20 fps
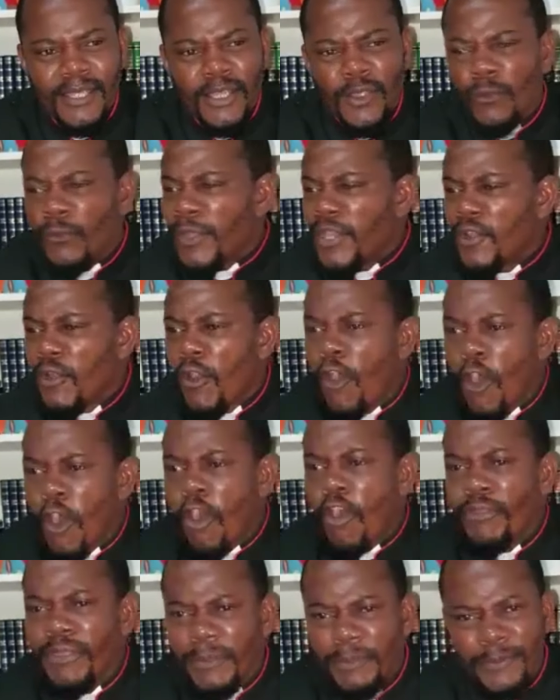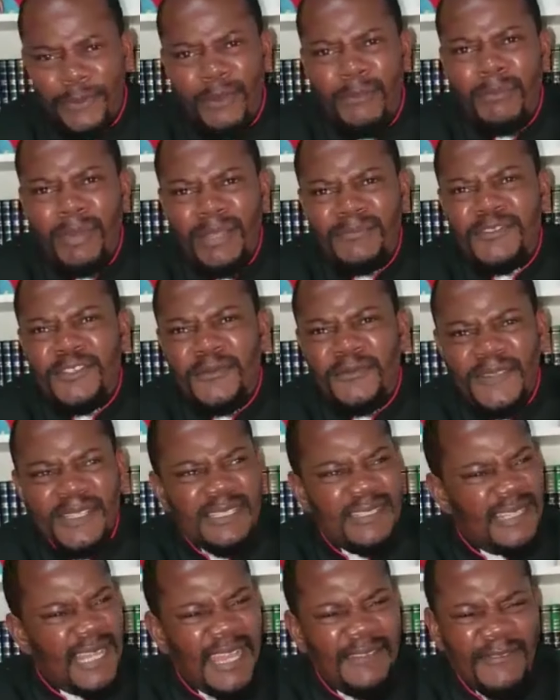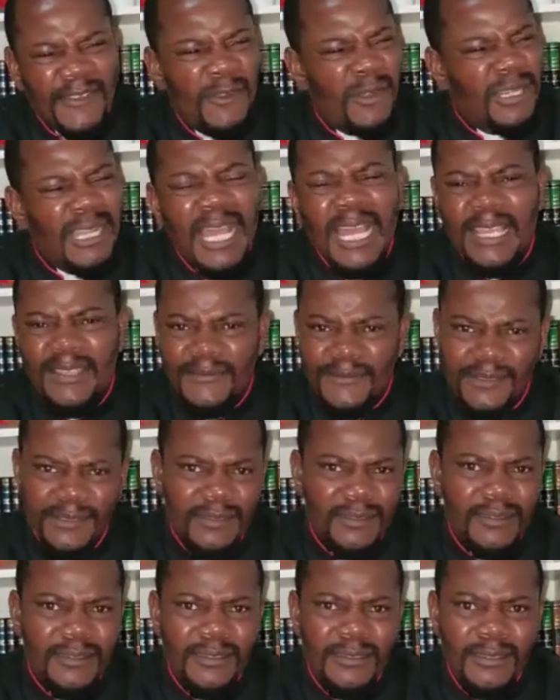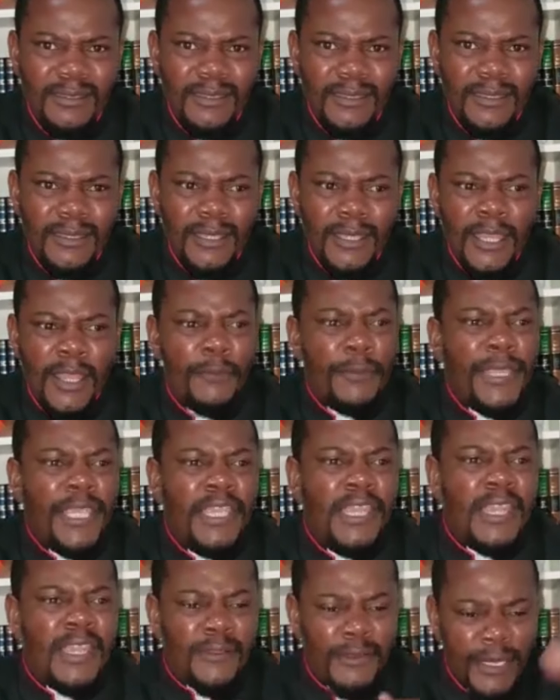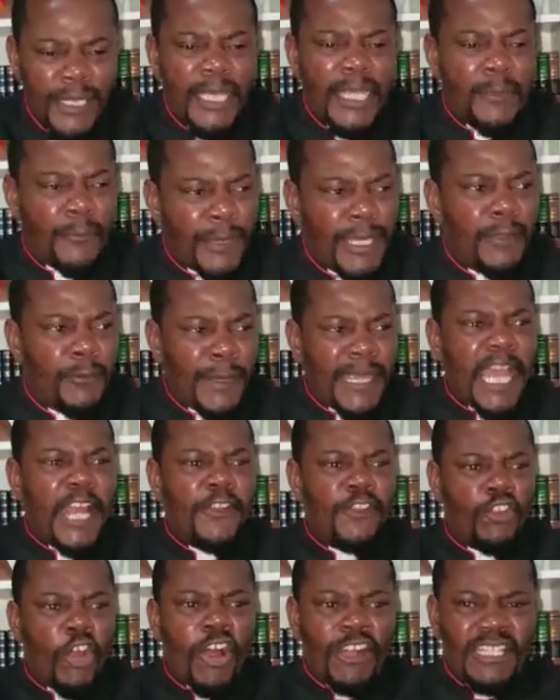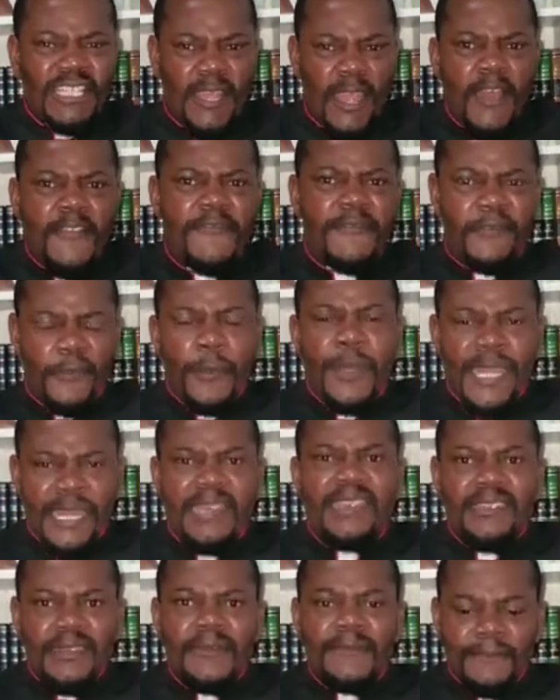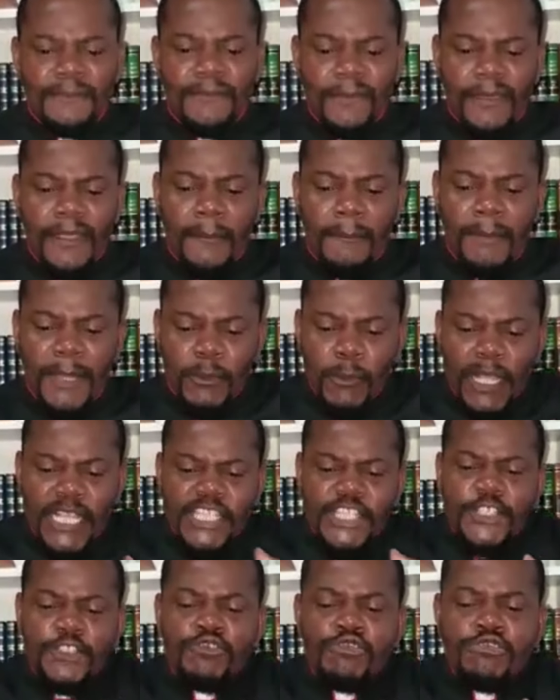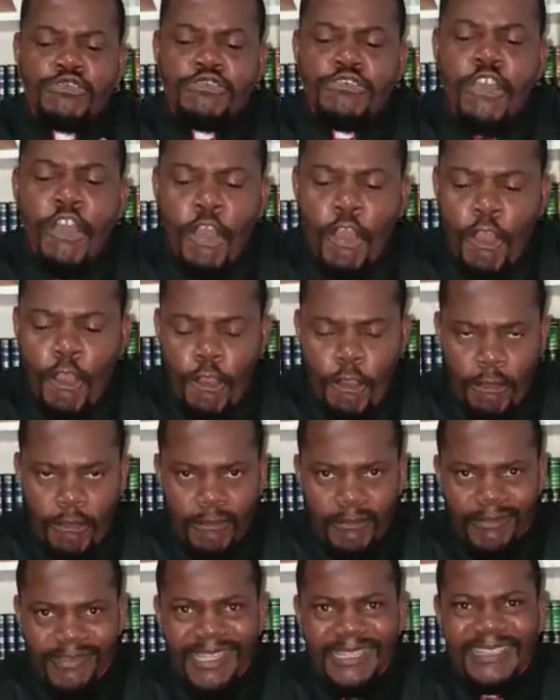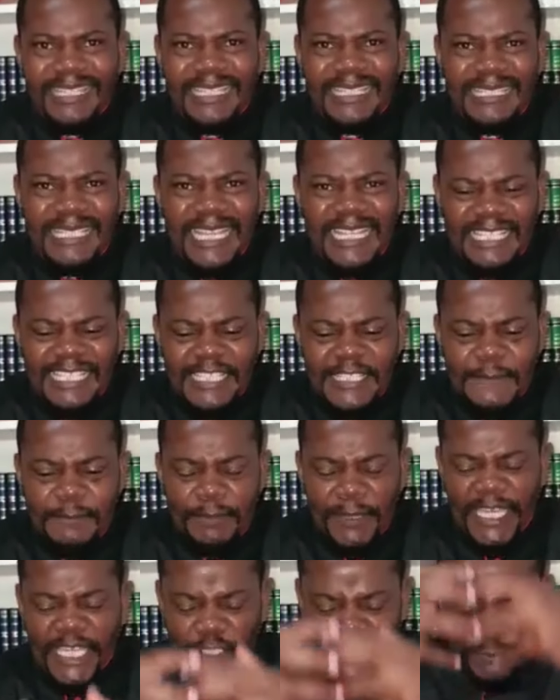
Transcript: We owe the problems of this life our lives. We are not free. But once you know that the debt is paid.